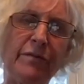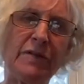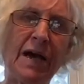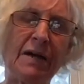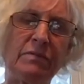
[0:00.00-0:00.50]

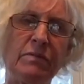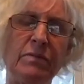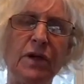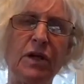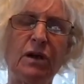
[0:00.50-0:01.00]
dad,
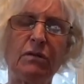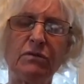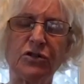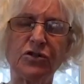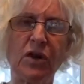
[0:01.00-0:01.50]

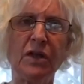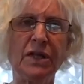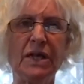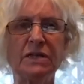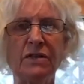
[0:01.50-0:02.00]

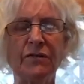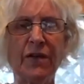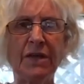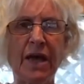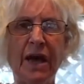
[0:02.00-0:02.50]
struggling and stuff
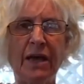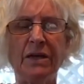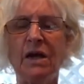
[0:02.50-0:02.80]
like that.